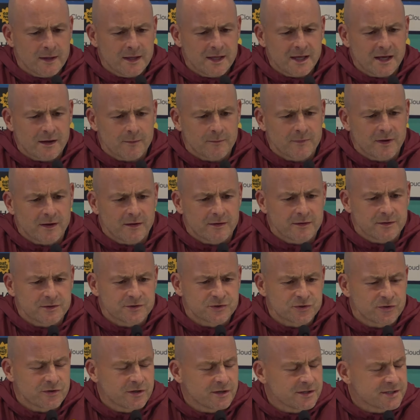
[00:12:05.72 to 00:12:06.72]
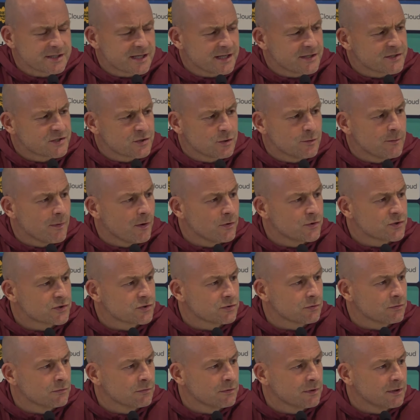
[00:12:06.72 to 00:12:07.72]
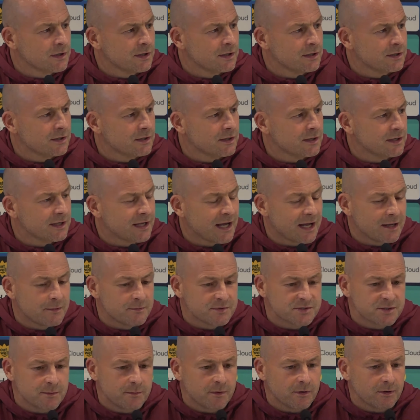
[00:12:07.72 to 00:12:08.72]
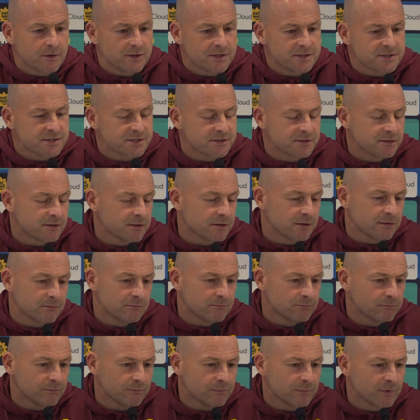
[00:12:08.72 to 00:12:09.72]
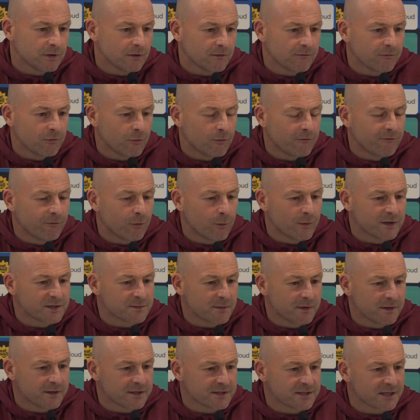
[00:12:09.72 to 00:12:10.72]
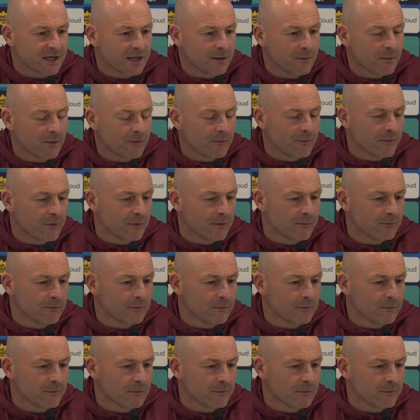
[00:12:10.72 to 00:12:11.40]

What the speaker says: Yeah, I'll try not to get too emotional in games, to be honest. I've always been the same.